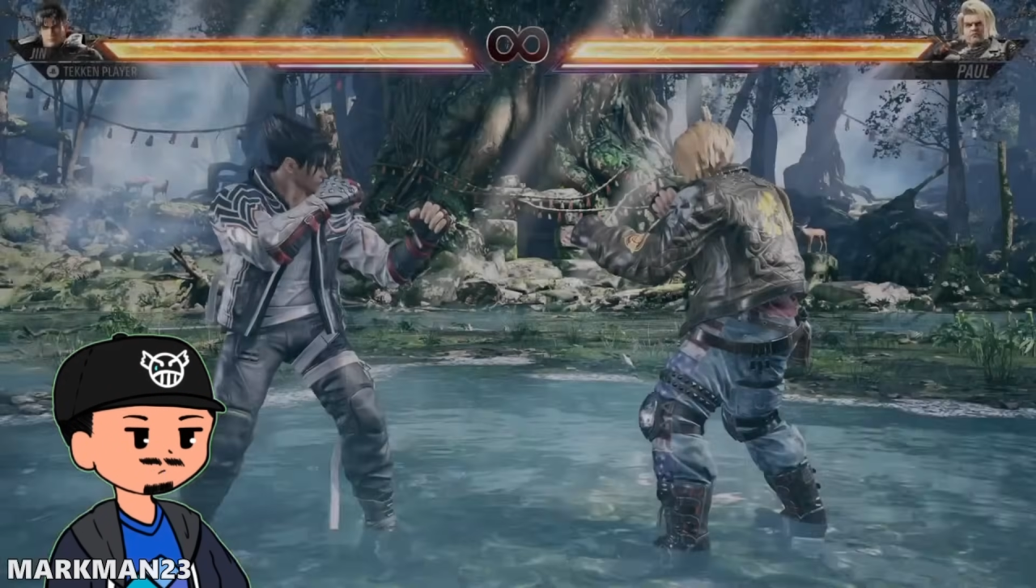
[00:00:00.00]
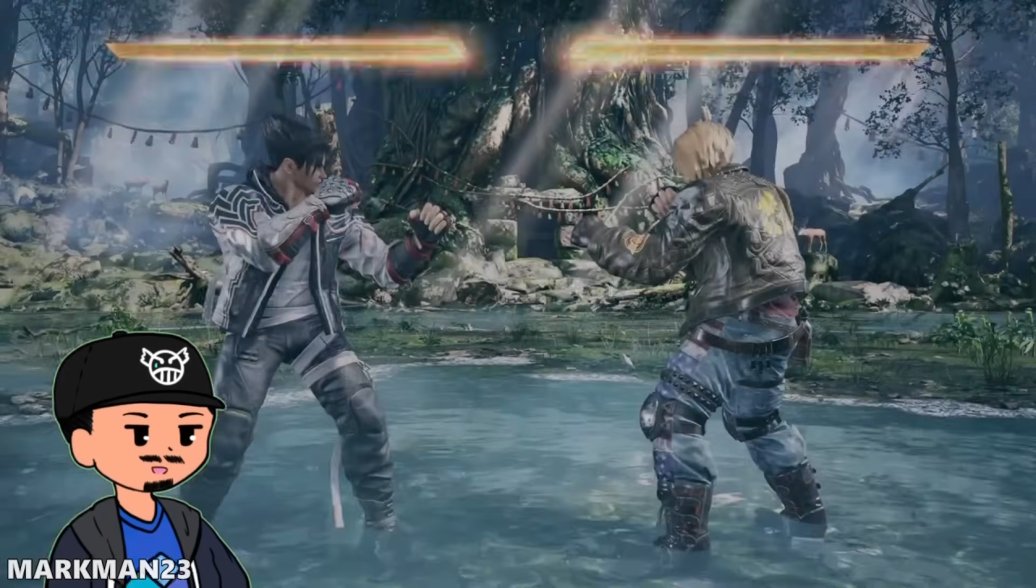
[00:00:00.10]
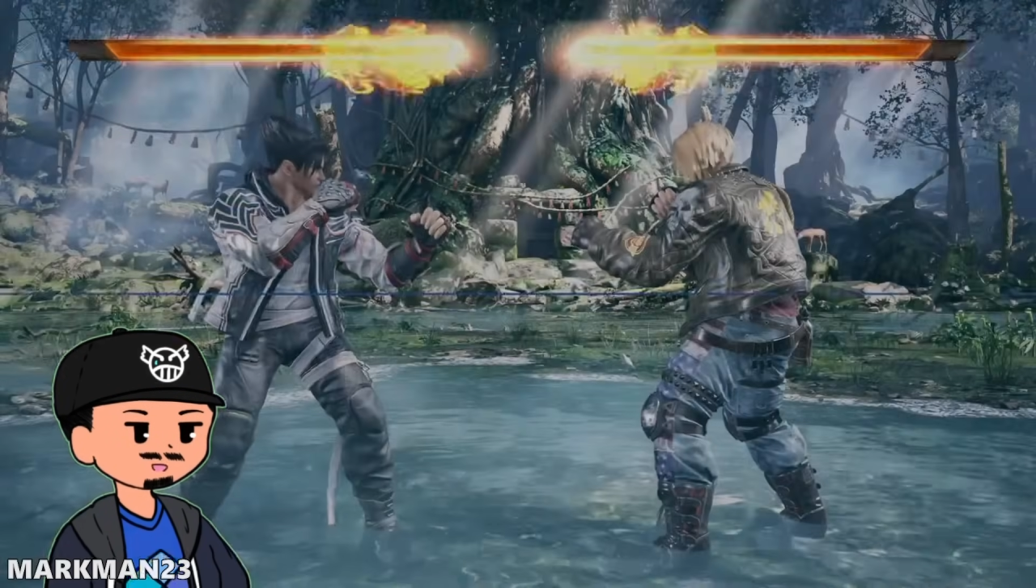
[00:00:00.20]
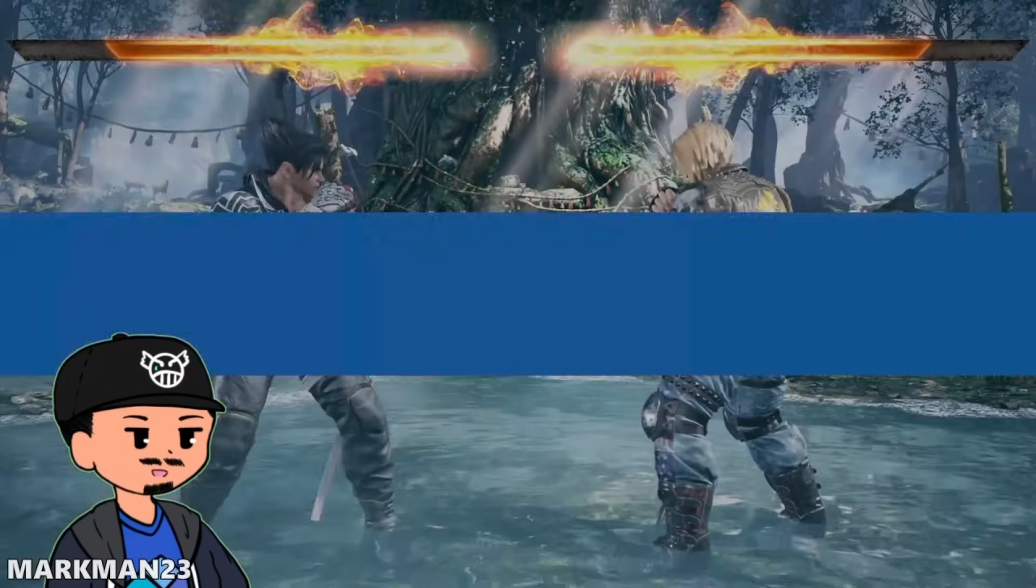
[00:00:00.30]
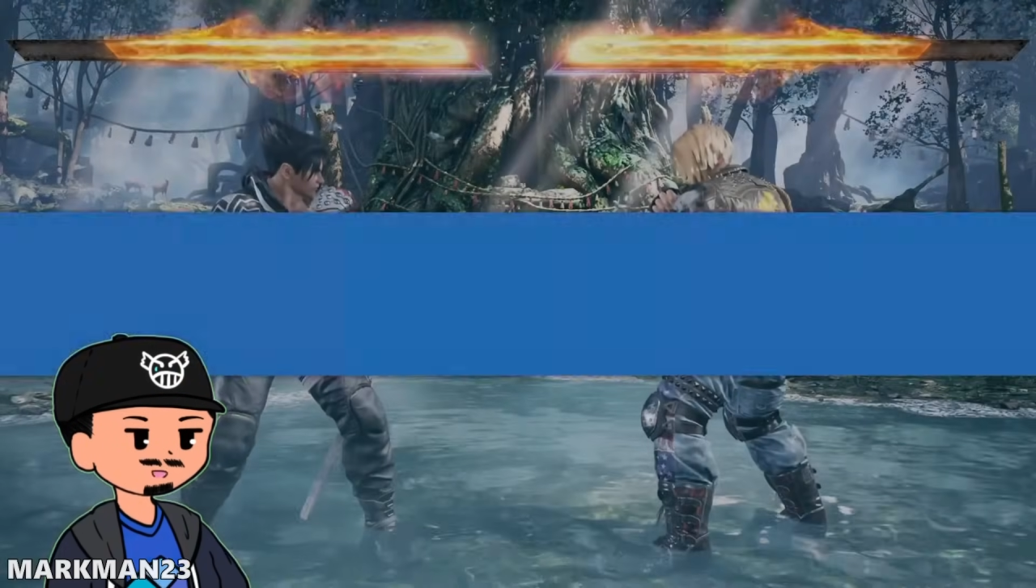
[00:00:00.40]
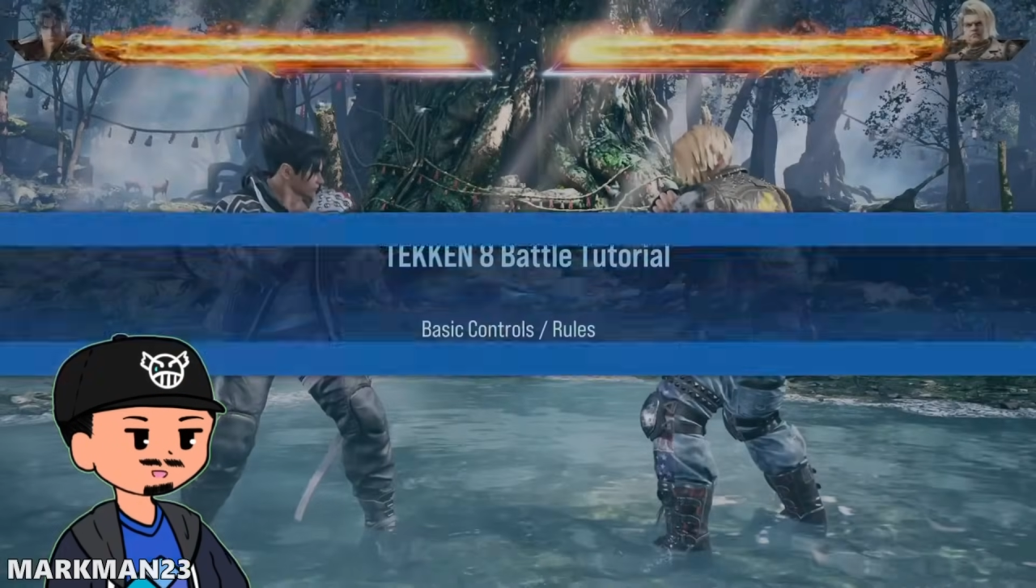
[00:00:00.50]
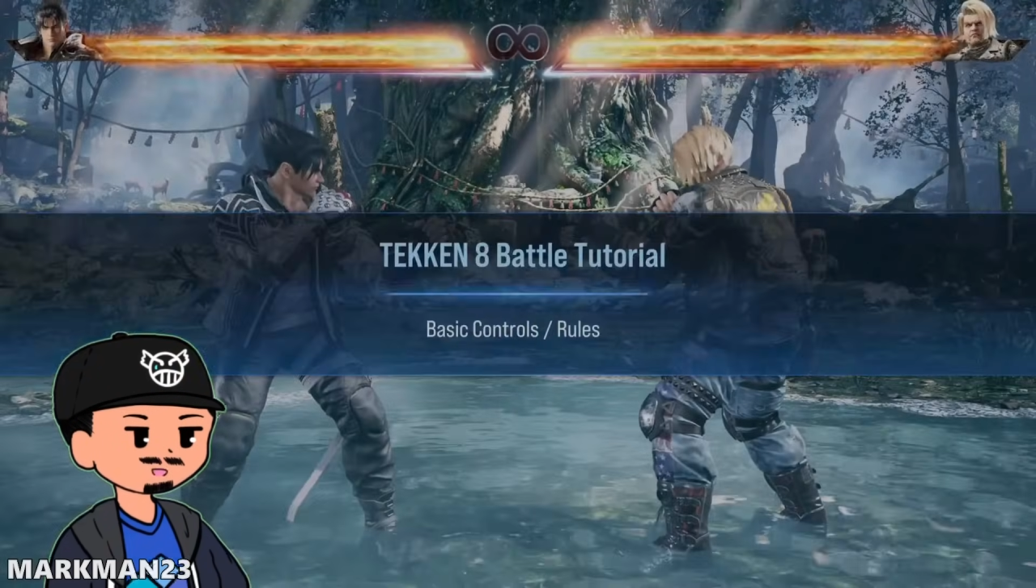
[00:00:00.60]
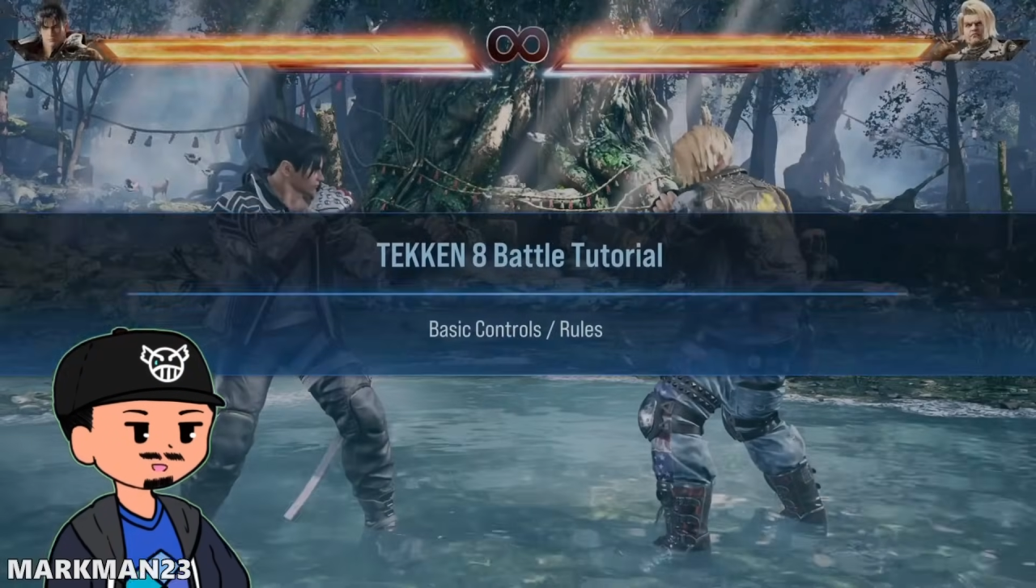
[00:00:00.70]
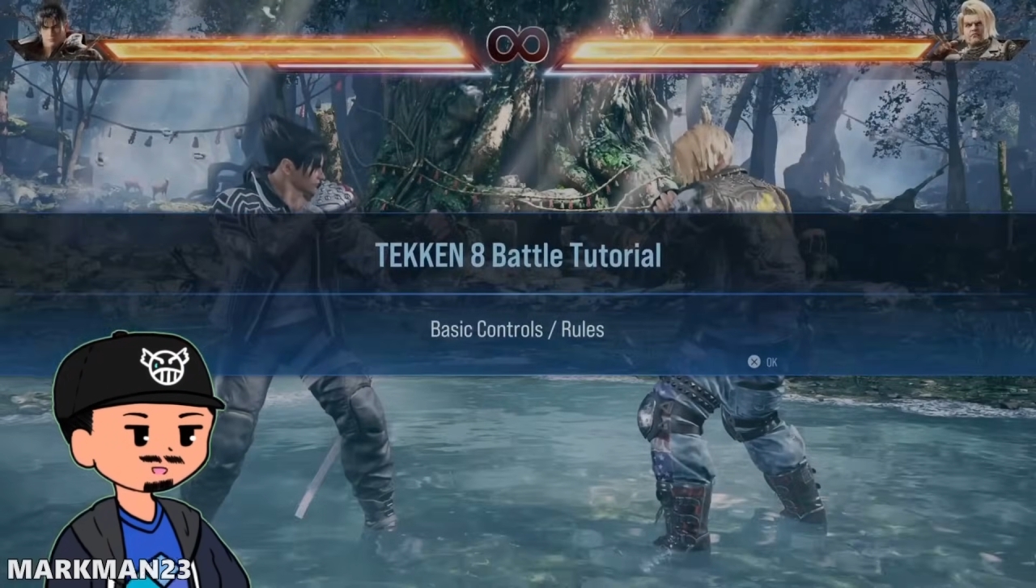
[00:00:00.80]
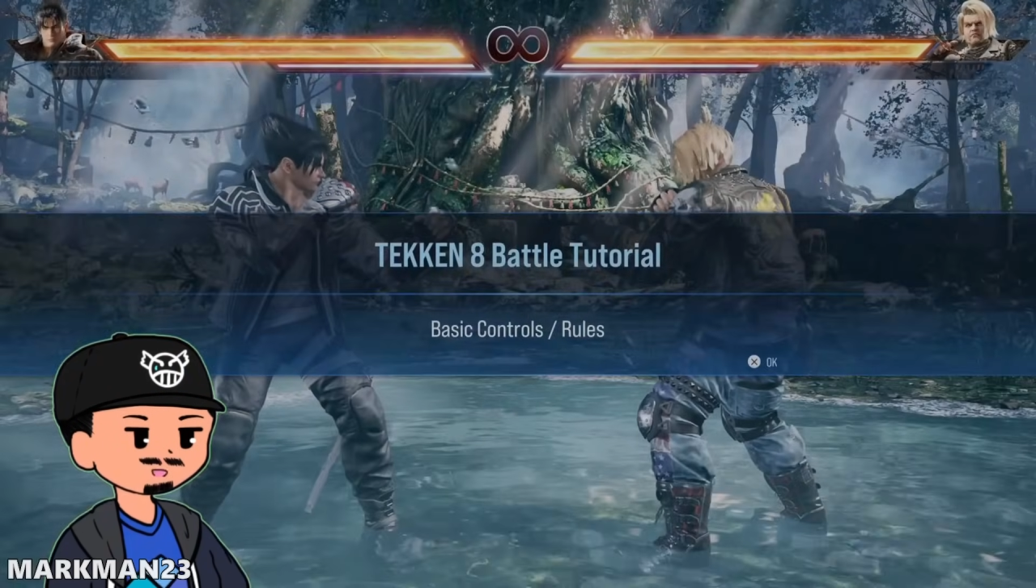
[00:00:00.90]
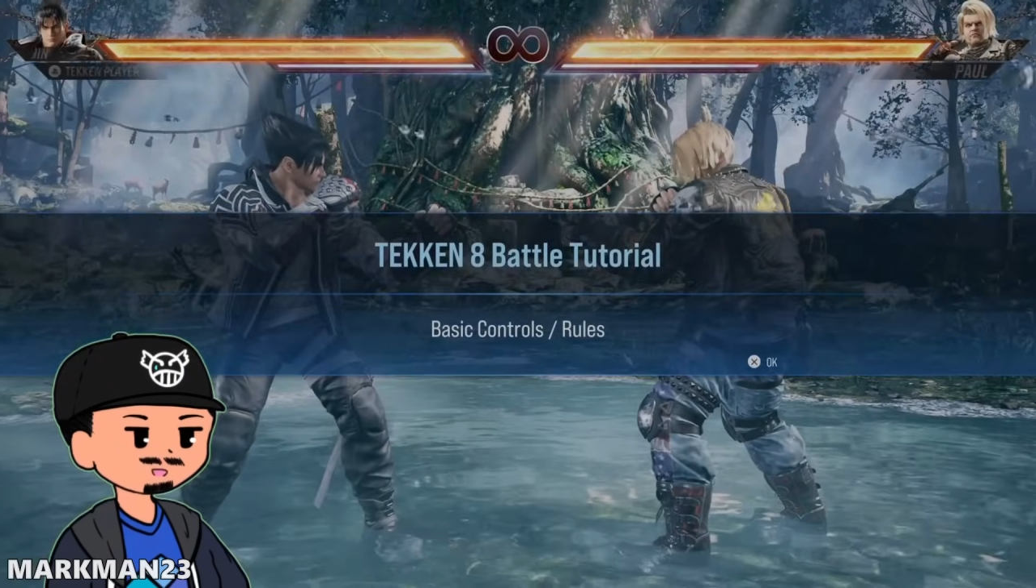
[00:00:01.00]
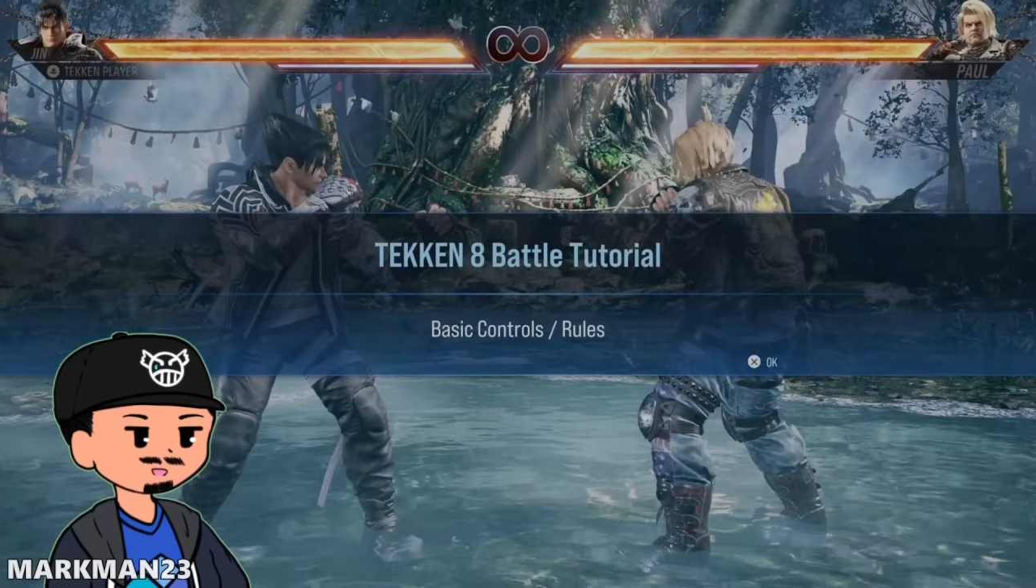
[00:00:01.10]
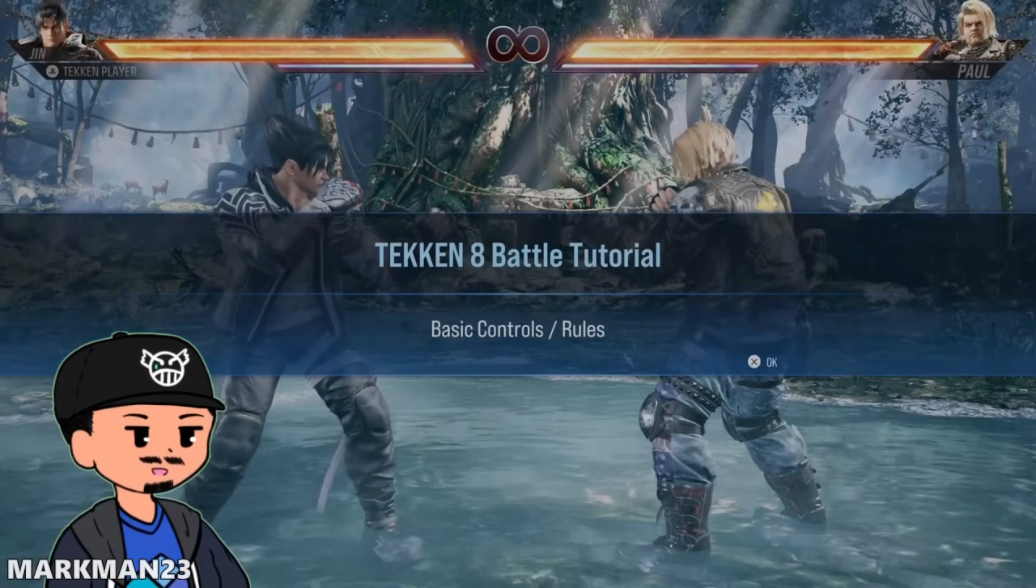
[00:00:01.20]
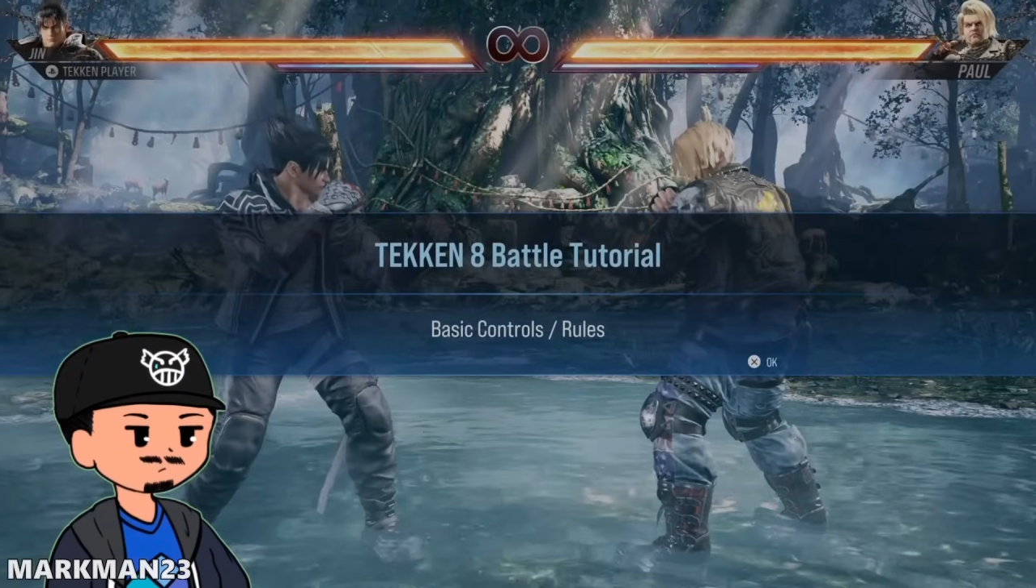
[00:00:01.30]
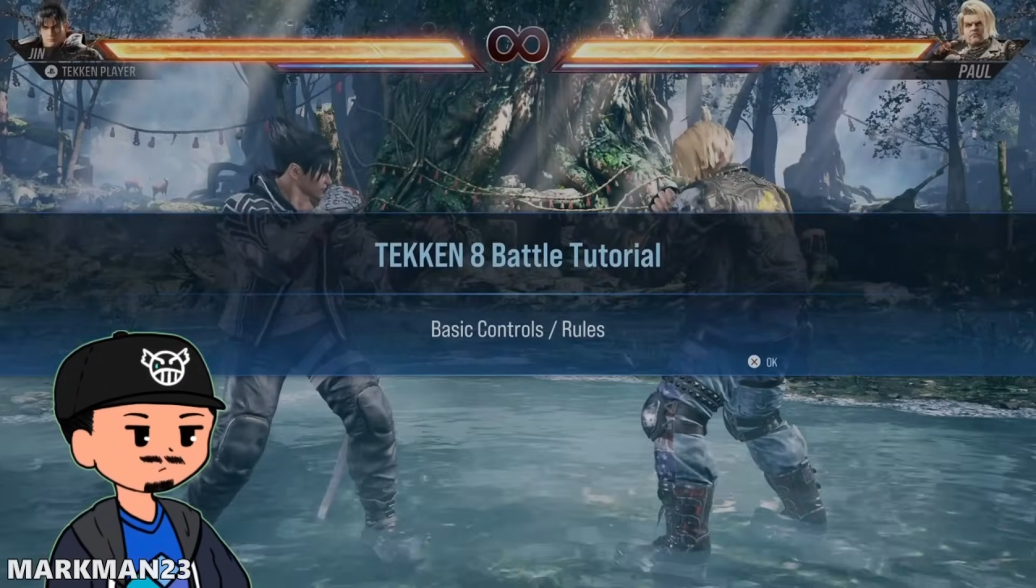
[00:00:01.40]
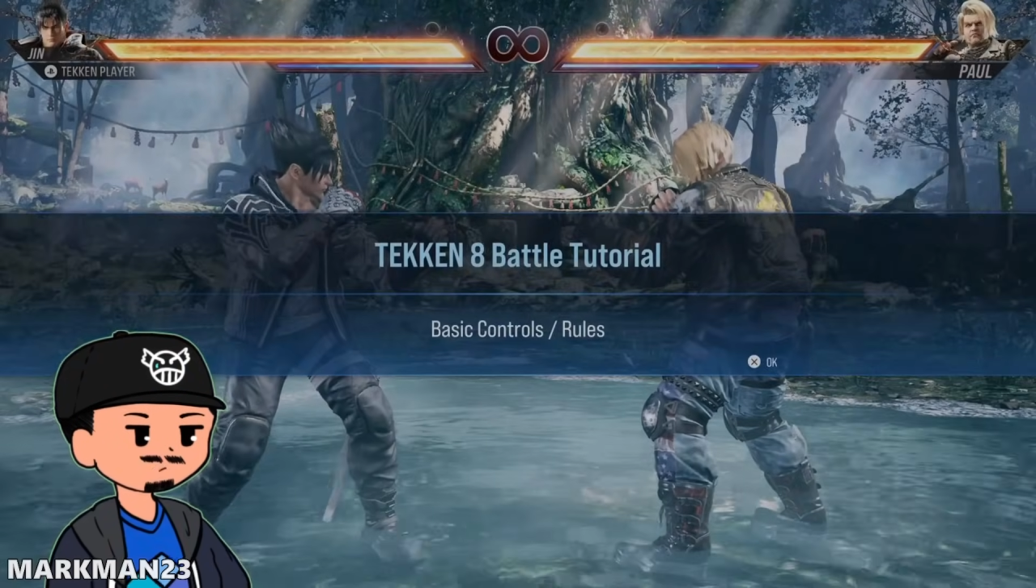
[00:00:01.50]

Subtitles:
So we're going to